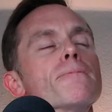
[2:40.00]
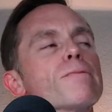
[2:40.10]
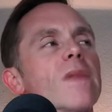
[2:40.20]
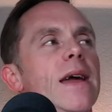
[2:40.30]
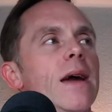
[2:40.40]

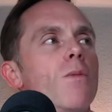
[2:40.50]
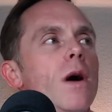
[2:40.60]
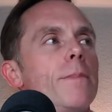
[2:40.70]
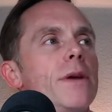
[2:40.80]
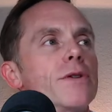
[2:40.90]
And
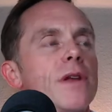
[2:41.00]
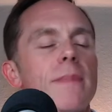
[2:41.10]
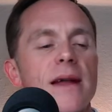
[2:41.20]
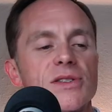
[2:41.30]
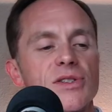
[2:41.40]
what Peter
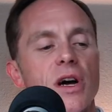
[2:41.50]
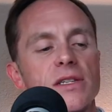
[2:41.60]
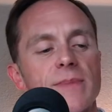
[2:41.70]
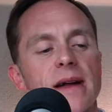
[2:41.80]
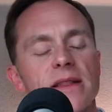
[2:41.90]
Diamandis talks
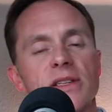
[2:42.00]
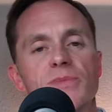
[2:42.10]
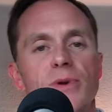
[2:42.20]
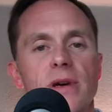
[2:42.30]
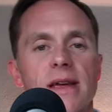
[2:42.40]
about in this
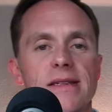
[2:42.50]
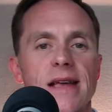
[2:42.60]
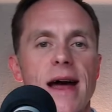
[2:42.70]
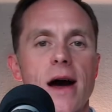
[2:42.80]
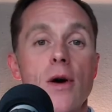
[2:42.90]
book is
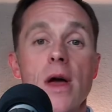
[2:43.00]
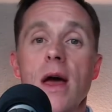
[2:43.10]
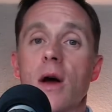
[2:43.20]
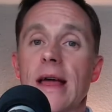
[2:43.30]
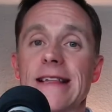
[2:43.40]
how
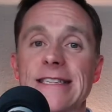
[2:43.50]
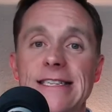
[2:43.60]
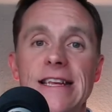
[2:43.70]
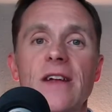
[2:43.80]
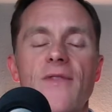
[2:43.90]

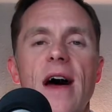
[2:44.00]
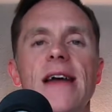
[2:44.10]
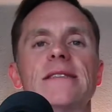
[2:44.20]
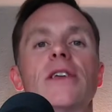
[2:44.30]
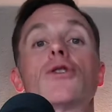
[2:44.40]

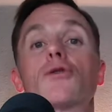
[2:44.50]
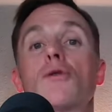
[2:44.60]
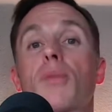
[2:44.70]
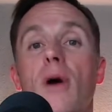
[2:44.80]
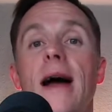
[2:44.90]
incentivizing through
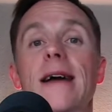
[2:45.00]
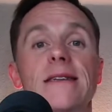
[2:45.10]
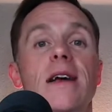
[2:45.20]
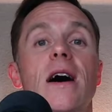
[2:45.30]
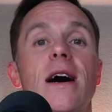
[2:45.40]
prize
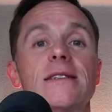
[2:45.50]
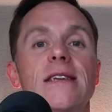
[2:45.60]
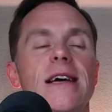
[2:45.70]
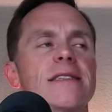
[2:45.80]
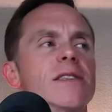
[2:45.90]
and
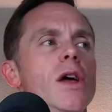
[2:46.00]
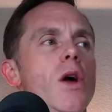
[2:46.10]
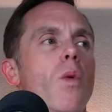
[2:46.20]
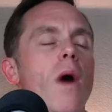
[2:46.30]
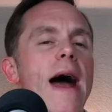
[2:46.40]
contests
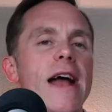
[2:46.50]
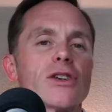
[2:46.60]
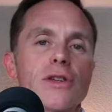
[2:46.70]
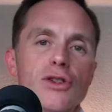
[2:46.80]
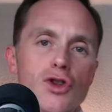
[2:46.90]
will
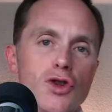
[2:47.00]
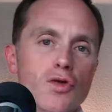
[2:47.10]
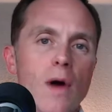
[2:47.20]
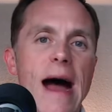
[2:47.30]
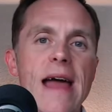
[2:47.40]
actually
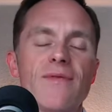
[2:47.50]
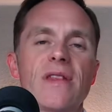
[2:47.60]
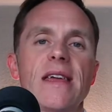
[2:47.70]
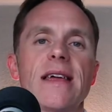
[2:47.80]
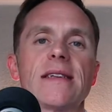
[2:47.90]
drive
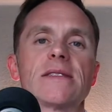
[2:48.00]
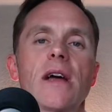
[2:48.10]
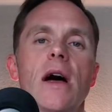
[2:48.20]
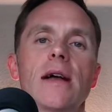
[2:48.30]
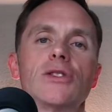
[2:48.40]
things
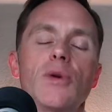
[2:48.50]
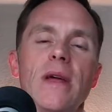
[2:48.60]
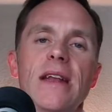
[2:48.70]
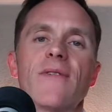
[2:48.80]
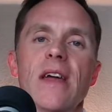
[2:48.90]
to
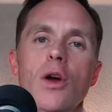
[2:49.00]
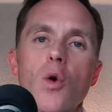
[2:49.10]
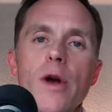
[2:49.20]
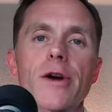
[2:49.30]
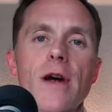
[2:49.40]
innovate
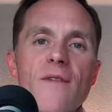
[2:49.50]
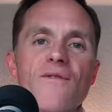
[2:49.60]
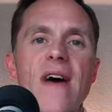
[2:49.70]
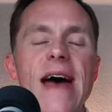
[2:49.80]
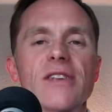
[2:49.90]
quicker and
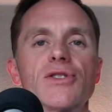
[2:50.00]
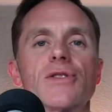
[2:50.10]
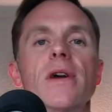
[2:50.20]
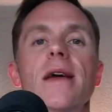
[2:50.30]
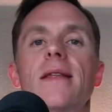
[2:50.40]
faster
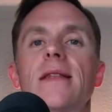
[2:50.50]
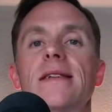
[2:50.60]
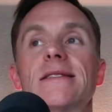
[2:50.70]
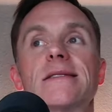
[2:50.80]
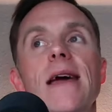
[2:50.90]
than,
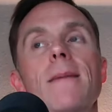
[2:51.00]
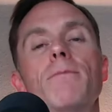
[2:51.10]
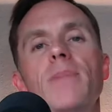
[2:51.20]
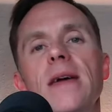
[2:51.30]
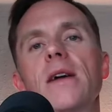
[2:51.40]
say,
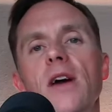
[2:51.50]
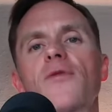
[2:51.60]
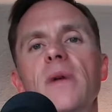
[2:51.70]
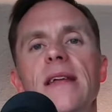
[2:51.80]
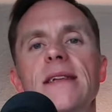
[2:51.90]
big
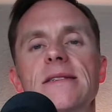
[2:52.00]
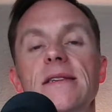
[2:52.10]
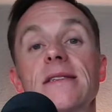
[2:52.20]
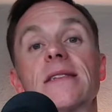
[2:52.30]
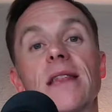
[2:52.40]
government
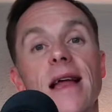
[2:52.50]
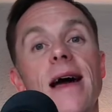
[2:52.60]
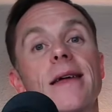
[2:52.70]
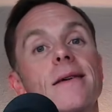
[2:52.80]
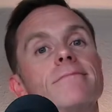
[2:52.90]
entities
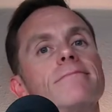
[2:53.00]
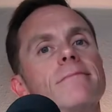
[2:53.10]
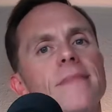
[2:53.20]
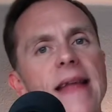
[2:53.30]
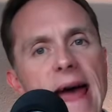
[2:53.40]
like
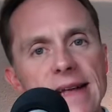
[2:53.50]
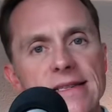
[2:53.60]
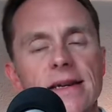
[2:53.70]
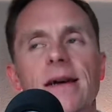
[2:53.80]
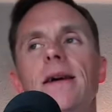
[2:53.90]

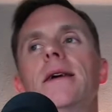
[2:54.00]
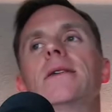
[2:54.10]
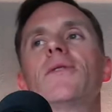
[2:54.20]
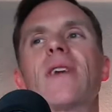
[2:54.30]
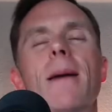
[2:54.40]
NASA.
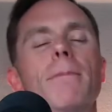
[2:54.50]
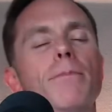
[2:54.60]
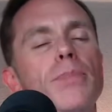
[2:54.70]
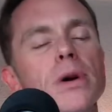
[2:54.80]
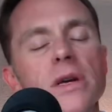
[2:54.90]
You've got
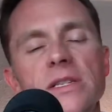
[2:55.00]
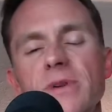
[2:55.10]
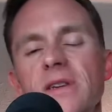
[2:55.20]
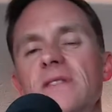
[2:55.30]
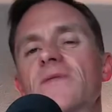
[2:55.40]

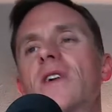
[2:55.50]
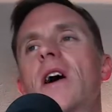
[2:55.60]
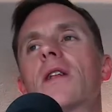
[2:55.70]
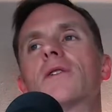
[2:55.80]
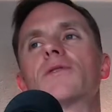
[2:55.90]
billions of
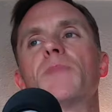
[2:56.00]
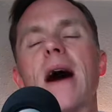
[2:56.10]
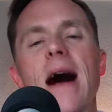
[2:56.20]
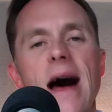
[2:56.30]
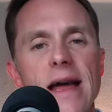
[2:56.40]
dollars
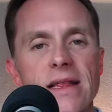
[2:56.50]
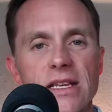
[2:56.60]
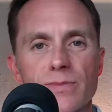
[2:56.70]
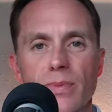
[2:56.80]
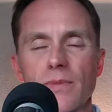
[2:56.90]
behind
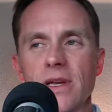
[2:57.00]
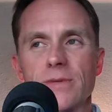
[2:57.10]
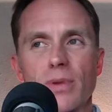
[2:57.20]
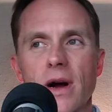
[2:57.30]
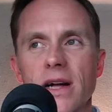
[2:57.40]
these
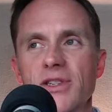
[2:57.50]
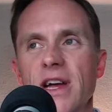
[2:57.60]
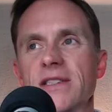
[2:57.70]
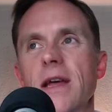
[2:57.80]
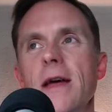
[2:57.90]

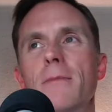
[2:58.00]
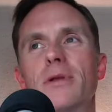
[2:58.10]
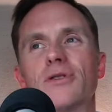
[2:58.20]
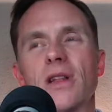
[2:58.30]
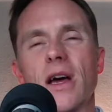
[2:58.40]
projects, but
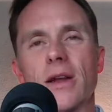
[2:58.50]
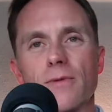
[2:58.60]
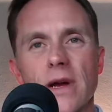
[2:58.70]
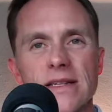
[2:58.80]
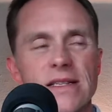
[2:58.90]
there's a lot of
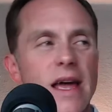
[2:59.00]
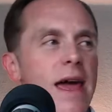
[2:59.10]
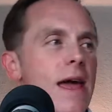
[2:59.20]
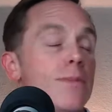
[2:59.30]
red tape.